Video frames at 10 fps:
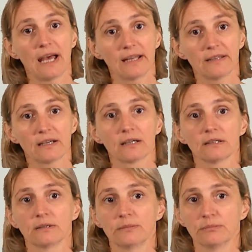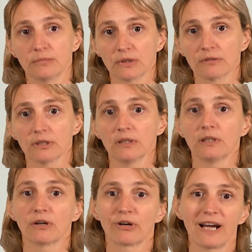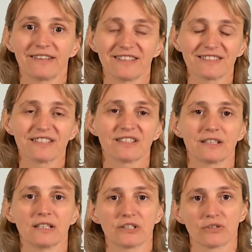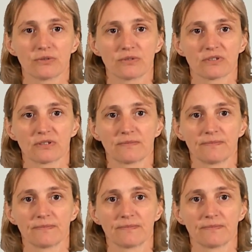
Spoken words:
ethical, moral, or identity issues.